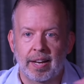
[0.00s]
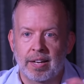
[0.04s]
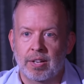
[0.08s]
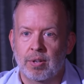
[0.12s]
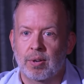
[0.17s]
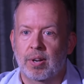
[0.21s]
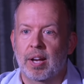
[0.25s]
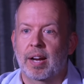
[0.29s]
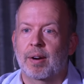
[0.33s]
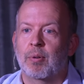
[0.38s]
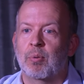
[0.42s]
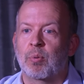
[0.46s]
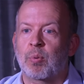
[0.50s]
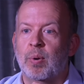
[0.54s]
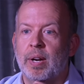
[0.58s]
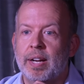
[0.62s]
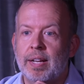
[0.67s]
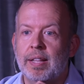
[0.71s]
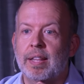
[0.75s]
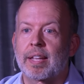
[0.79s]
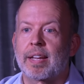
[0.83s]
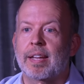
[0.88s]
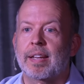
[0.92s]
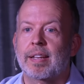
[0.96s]
And you got to
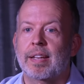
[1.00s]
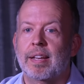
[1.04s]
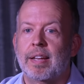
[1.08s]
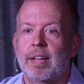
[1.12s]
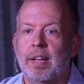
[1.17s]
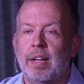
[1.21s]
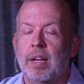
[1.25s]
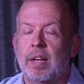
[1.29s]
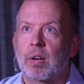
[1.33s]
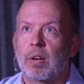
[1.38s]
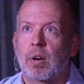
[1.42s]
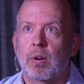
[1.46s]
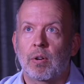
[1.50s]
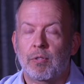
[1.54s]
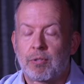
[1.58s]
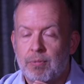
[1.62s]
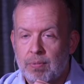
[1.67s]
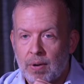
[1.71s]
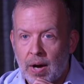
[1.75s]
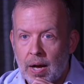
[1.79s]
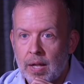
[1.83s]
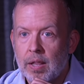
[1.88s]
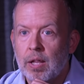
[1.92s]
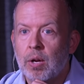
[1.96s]
really
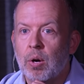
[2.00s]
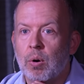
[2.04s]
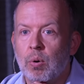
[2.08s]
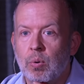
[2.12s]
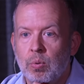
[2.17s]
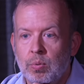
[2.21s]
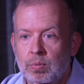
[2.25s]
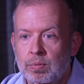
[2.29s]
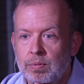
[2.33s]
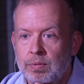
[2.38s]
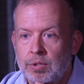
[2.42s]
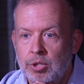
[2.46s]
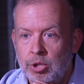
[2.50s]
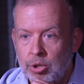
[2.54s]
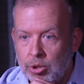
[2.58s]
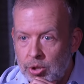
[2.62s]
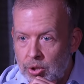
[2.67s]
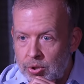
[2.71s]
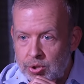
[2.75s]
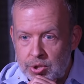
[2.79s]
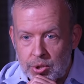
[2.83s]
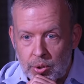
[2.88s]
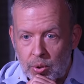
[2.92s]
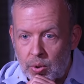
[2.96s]
follow
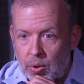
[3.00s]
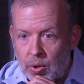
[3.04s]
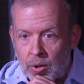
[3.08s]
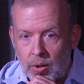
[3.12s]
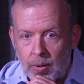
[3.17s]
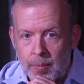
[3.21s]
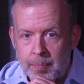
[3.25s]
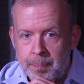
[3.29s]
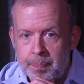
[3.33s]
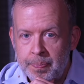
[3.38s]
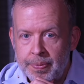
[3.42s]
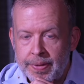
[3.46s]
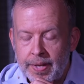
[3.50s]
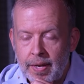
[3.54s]
your soul